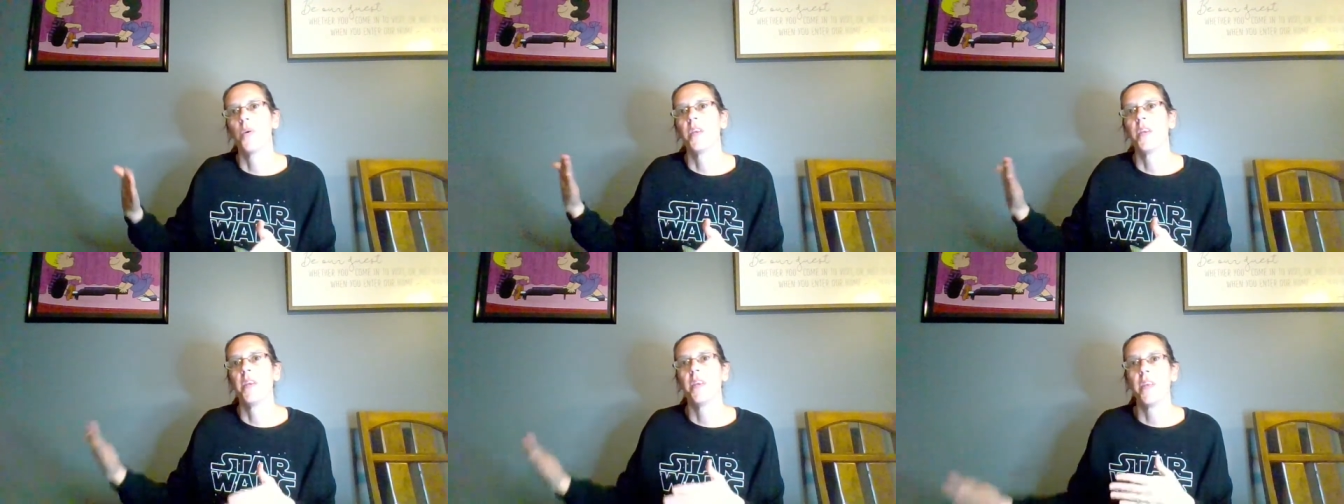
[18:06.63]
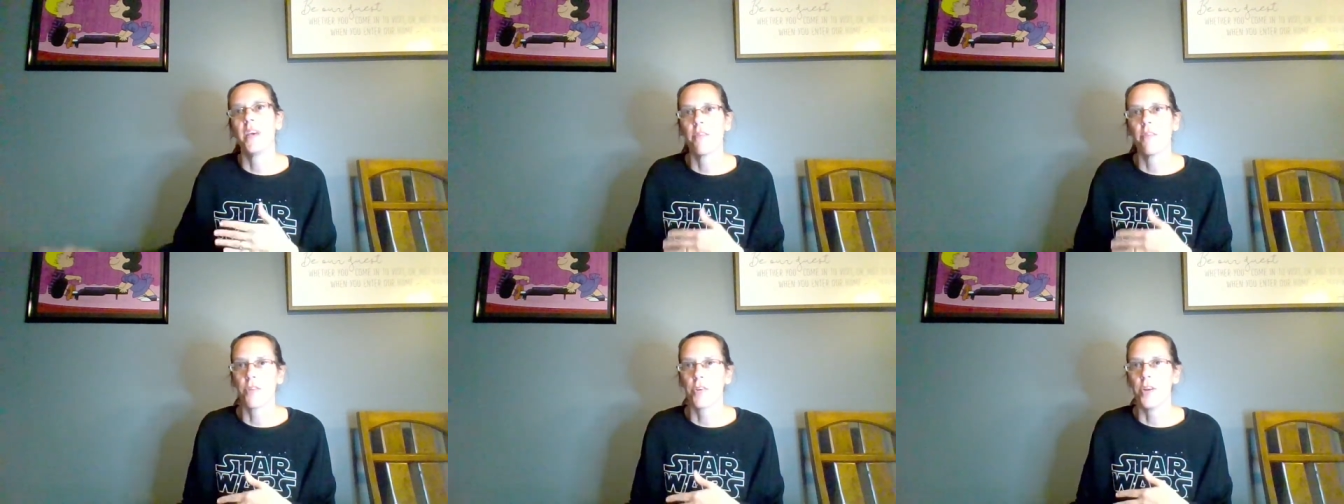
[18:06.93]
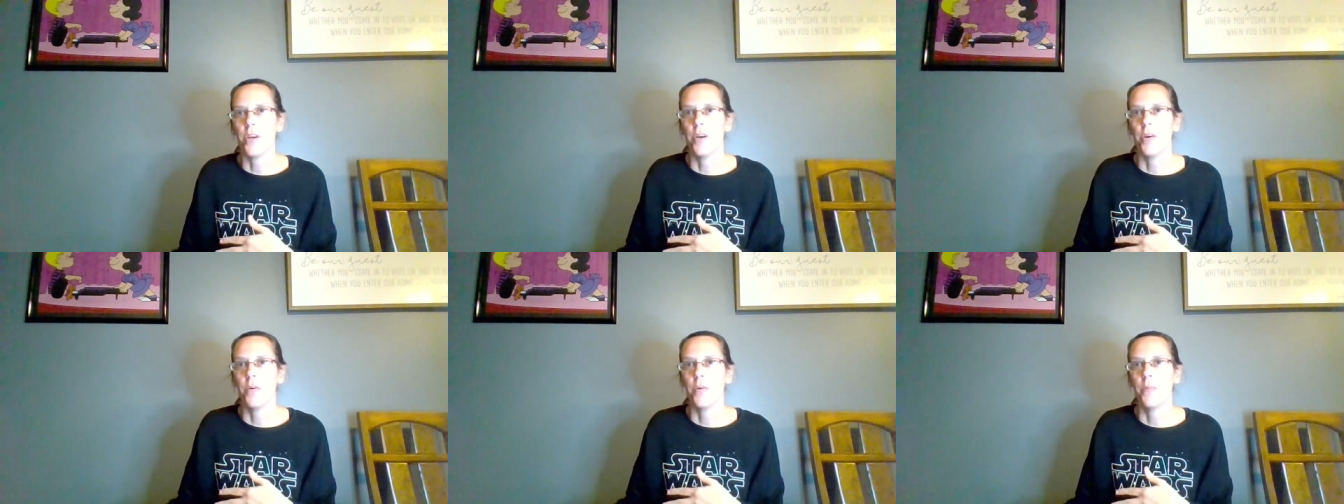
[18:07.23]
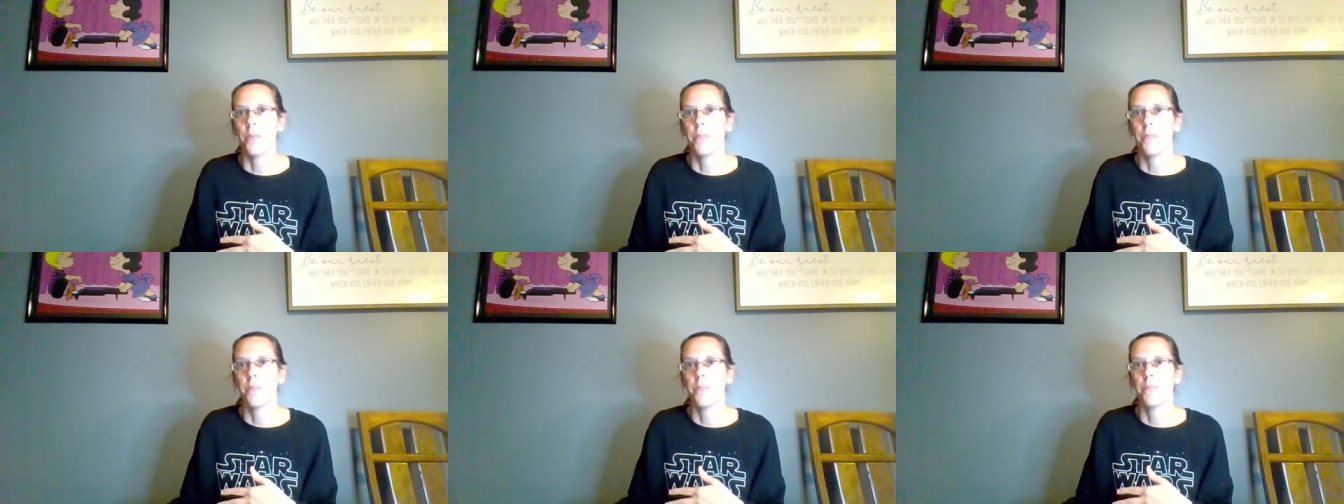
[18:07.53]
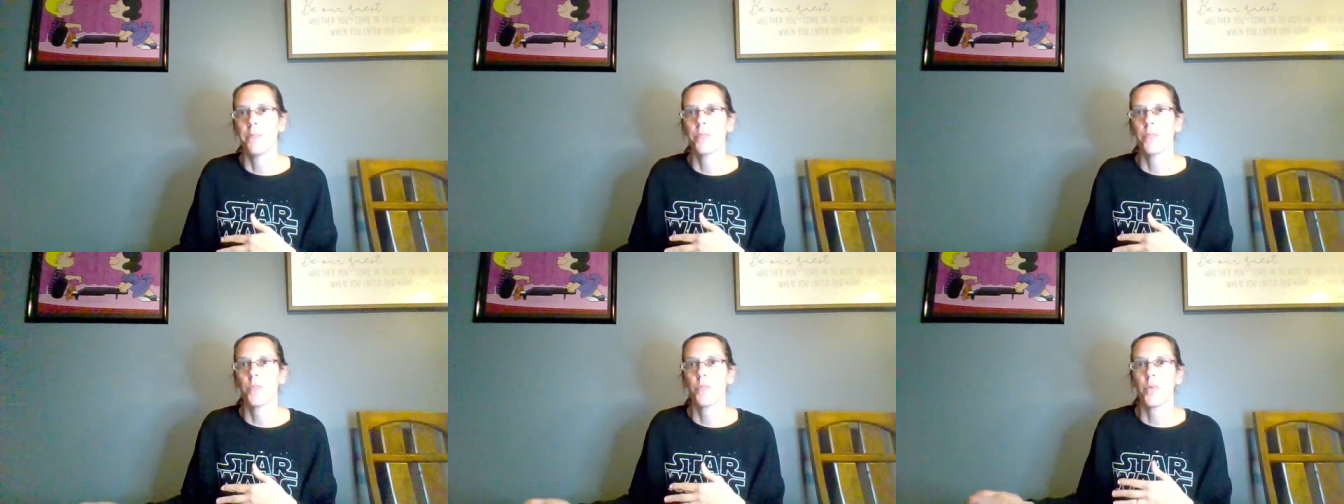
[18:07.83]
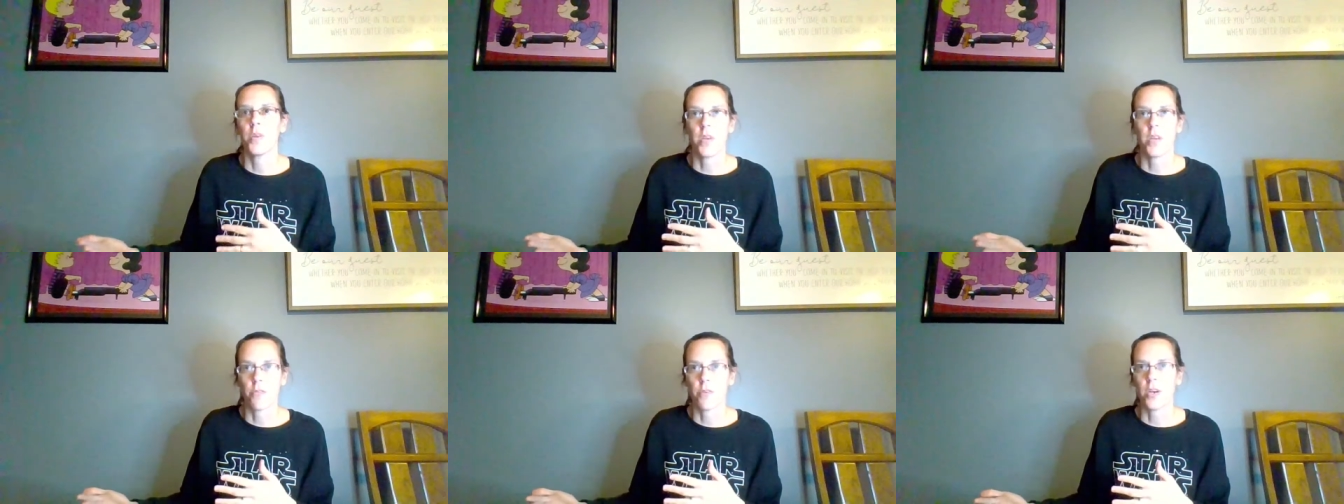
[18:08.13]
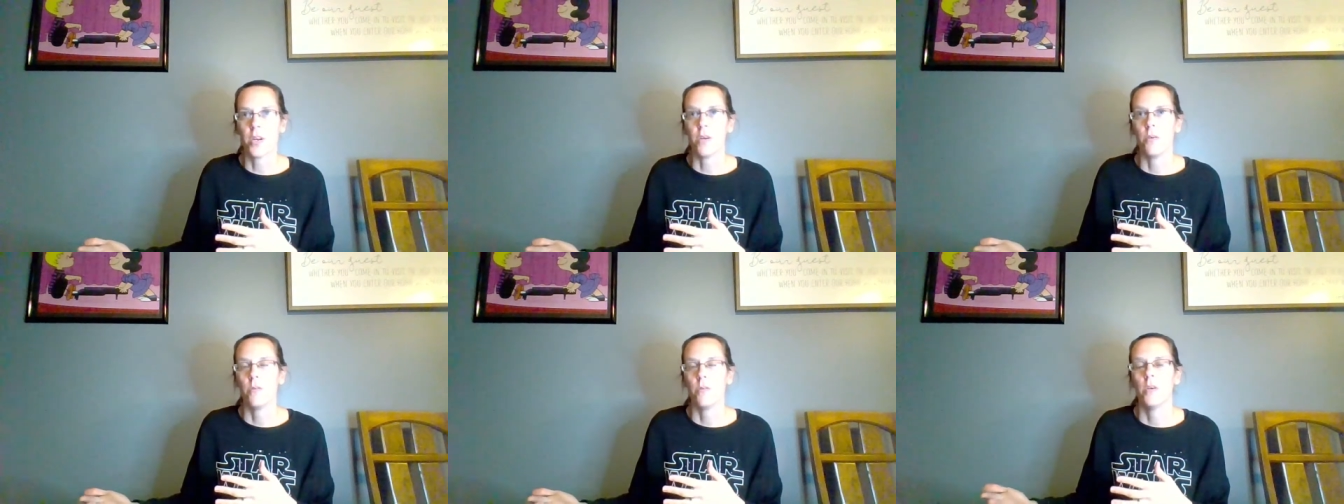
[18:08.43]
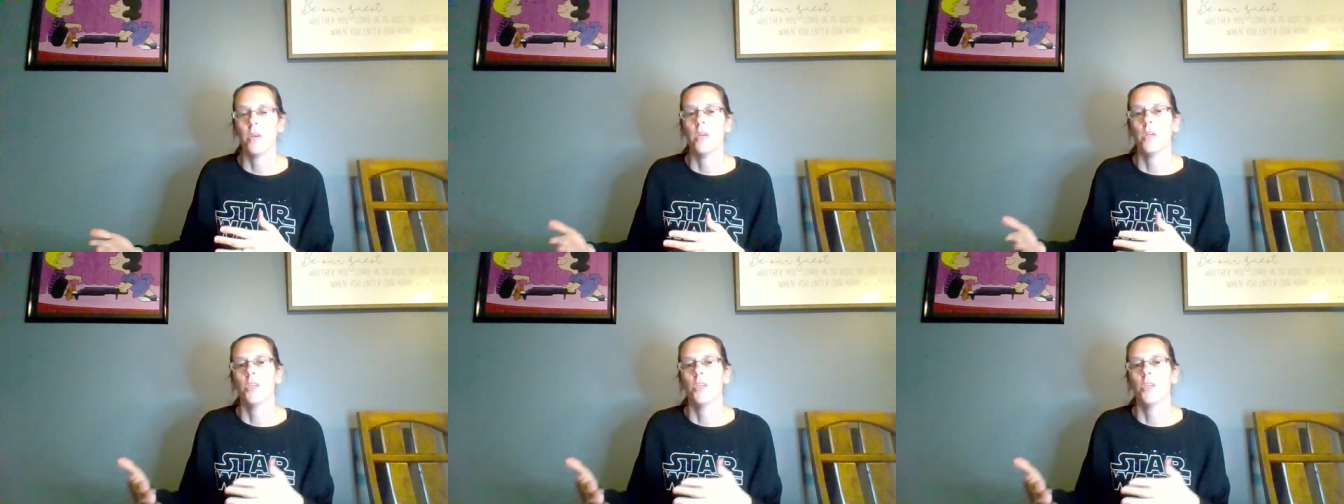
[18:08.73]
We never know. We never know.